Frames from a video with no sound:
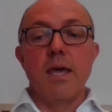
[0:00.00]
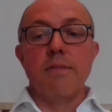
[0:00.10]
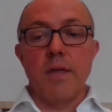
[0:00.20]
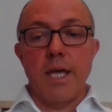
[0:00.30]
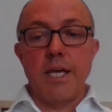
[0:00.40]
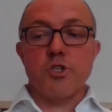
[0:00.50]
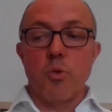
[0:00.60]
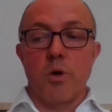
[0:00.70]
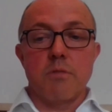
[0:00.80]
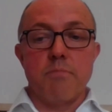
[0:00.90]
the East.
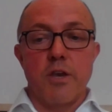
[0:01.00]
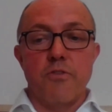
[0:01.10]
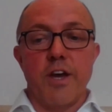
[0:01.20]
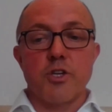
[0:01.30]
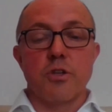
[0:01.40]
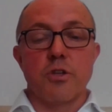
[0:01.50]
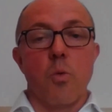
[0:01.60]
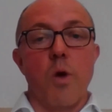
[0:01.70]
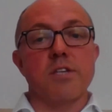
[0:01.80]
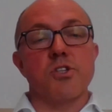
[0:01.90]
You want them manufactured in the
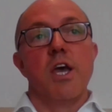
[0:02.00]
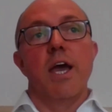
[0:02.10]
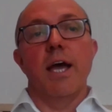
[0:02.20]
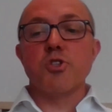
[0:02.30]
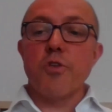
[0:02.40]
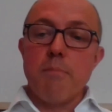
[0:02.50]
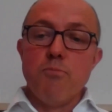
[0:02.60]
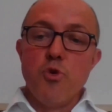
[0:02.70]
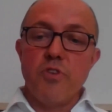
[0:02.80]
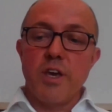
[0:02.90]
West. And so they're
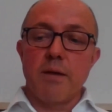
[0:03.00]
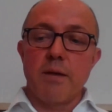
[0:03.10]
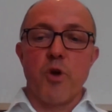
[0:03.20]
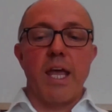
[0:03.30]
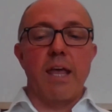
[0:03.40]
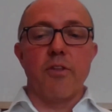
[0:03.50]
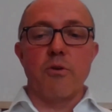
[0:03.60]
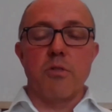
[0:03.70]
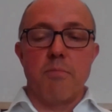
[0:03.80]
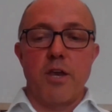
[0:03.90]
moving and bringing
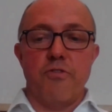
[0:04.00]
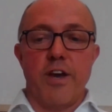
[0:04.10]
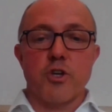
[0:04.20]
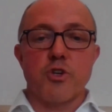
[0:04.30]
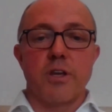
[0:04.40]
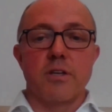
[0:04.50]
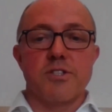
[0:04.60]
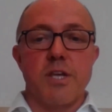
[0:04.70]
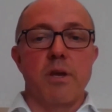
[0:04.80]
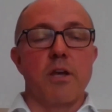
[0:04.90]
the manufacturing and
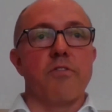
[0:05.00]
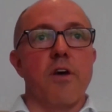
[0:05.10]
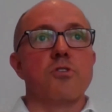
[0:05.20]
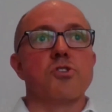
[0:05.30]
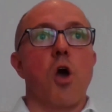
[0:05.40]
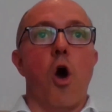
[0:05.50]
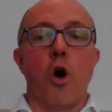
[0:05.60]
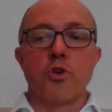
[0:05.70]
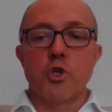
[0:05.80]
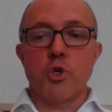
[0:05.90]
assembly of those
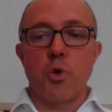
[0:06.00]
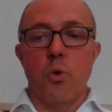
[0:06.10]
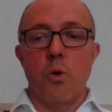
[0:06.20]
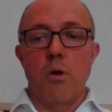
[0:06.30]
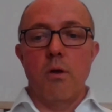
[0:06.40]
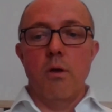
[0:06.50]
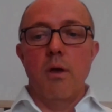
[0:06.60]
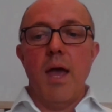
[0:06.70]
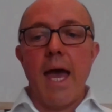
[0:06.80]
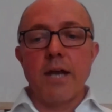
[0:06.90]
onshore.
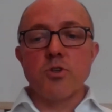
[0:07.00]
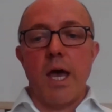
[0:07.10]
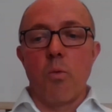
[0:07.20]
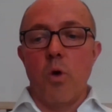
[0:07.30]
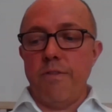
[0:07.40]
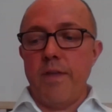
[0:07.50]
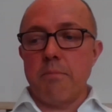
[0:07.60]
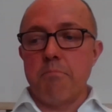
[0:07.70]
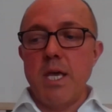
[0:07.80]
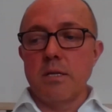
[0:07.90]
And what
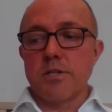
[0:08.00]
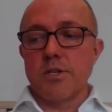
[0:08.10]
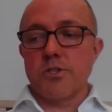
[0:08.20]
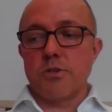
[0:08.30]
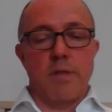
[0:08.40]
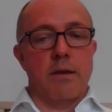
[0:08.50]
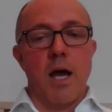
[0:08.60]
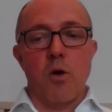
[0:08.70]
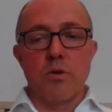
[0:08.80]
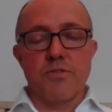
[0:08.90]
that means is that
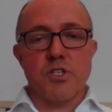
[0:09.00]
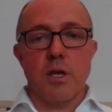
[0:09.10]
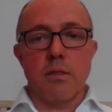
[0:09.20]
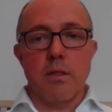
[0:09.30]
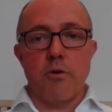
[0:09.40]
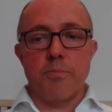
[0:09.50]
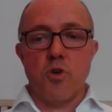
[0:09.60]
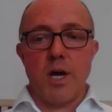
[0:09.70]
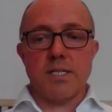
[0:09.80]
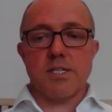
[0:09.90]
now all of a sudden they're a
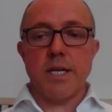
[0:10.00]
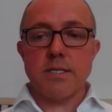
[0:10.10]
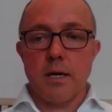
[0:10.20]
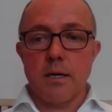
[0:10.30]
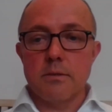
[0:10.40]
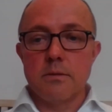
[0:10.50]
price setter,